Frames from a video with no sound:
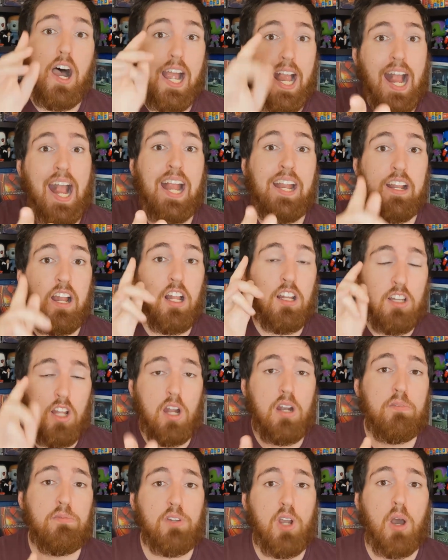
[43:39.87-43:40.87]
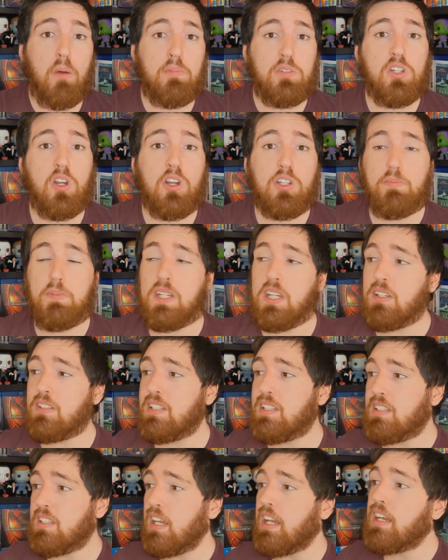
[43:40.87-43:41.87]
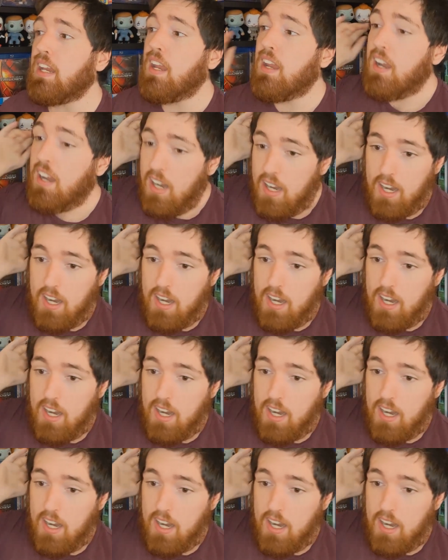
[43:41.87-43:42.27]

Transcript: I hate a lot of cop shows because it's like,